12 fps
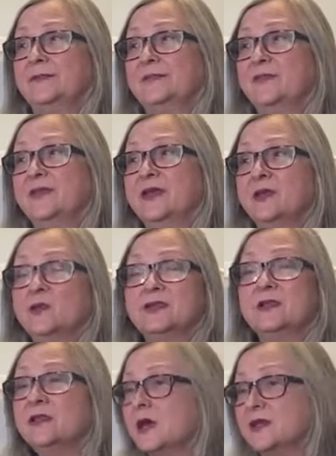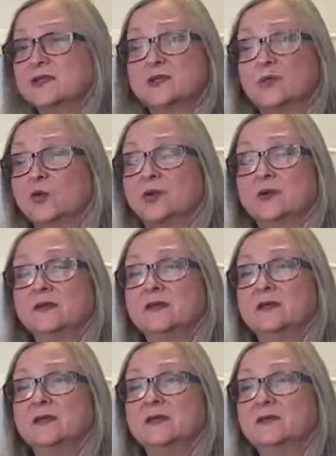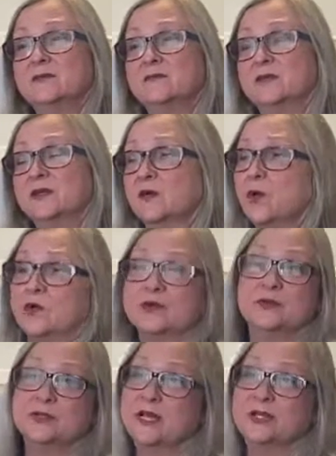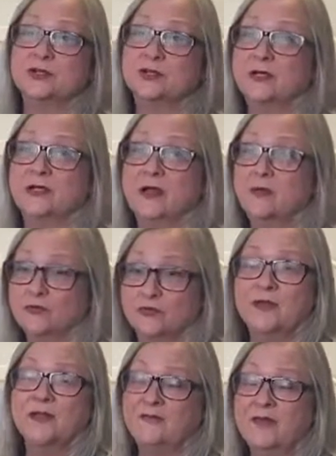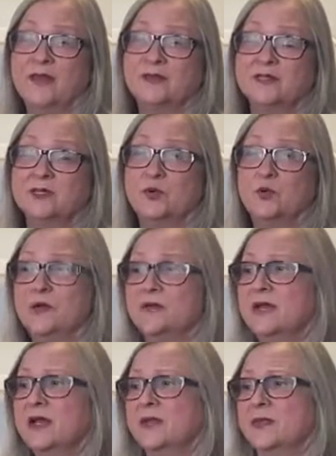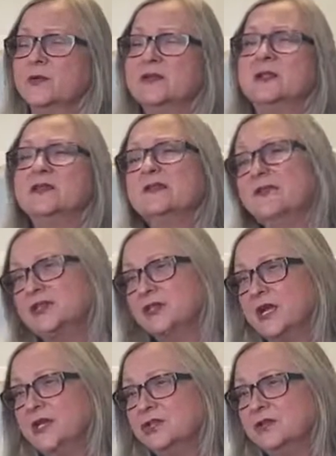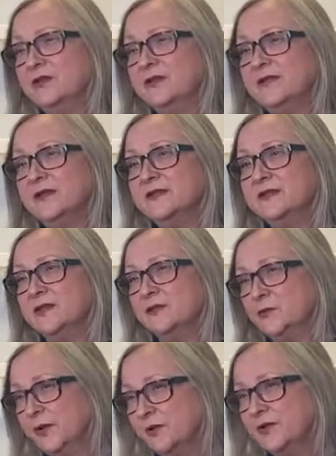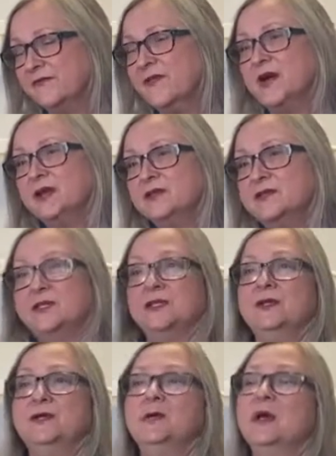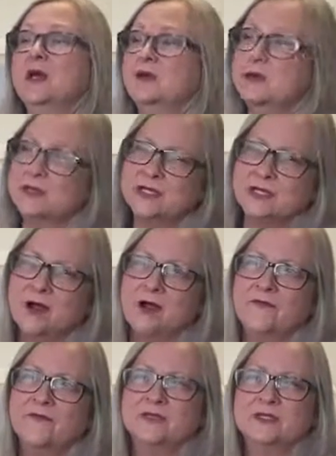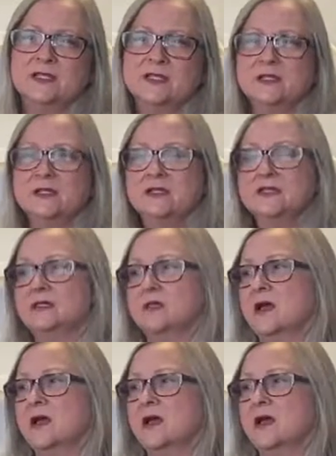There was a lot of support. The course was actually, I really found it supportive. There was lots of educational events that we were invited to, nursing conferences,